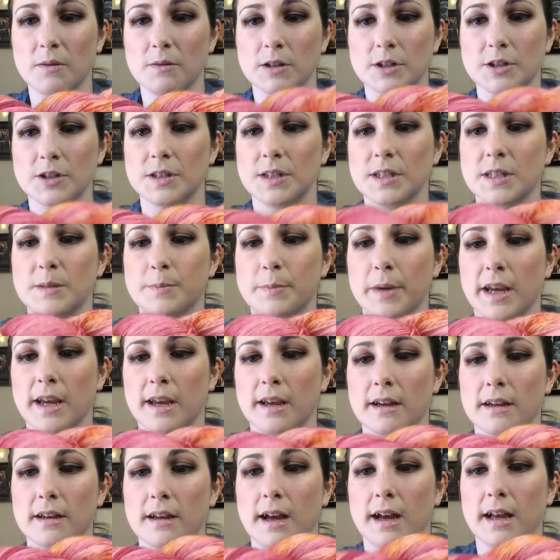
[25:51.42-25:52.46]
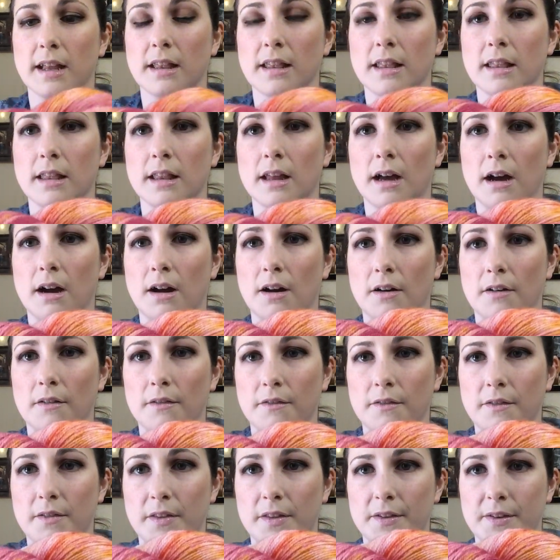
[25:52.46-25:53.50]
Which this pink, I
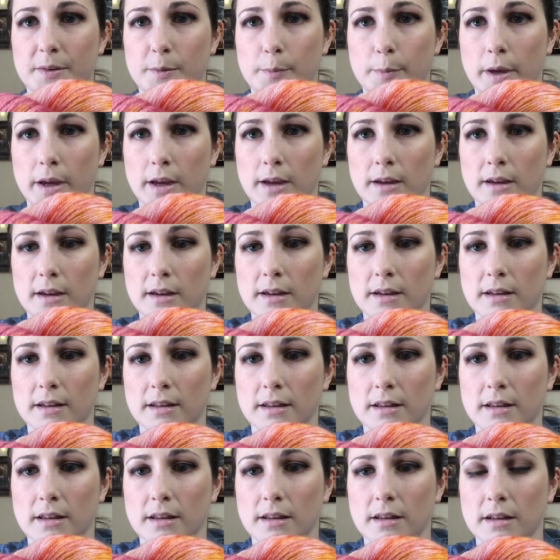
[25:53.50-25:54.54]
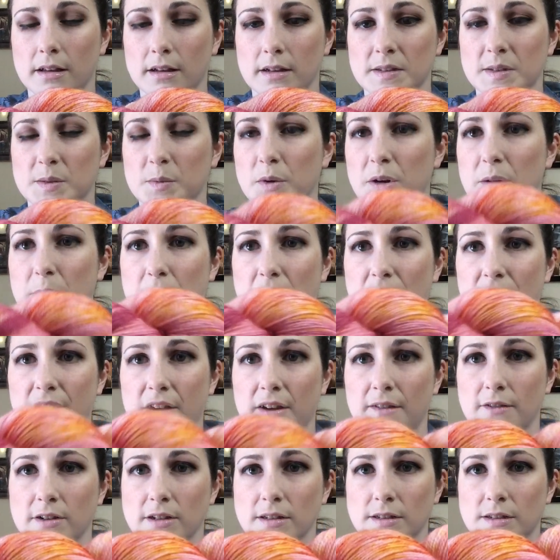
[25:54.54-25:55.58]
love this pink. It's one of my
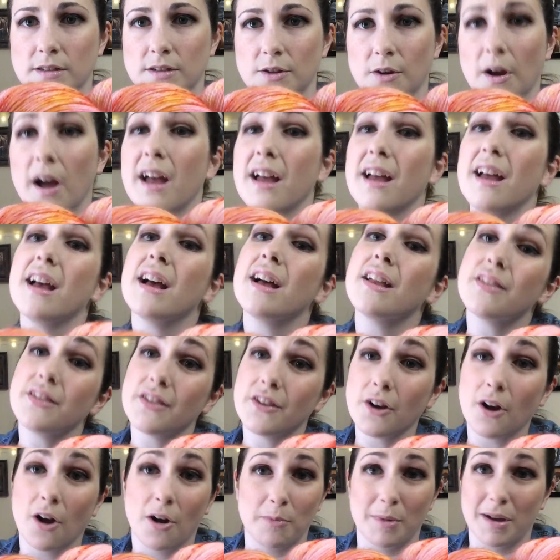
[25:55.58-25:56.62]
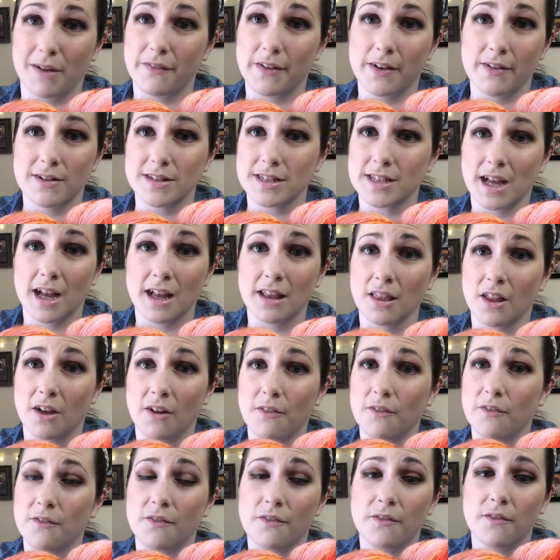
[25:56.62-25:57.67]
favorites too. They're all my favorites. I
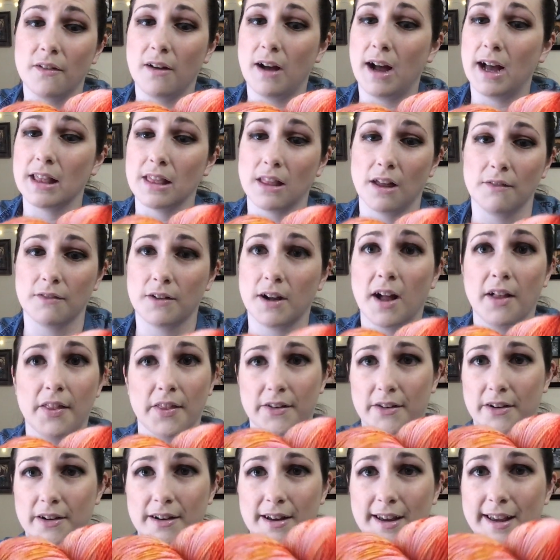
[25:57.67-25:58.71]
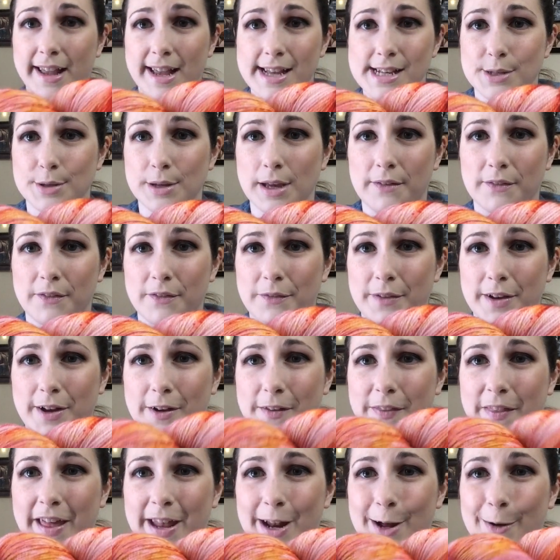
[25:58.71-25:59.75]
love color, in case you haven't
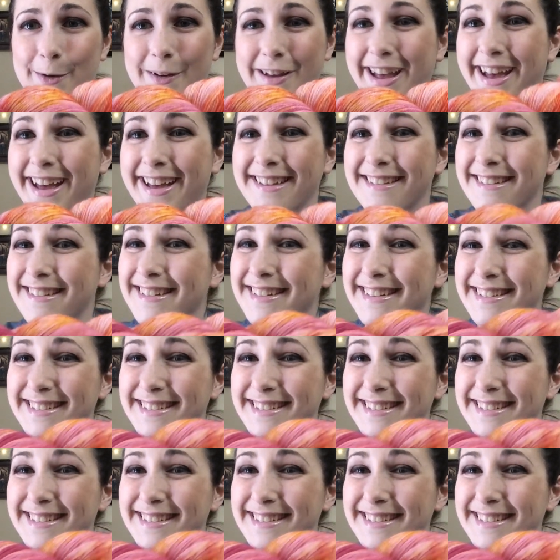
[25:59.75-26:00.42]
figured that out yet.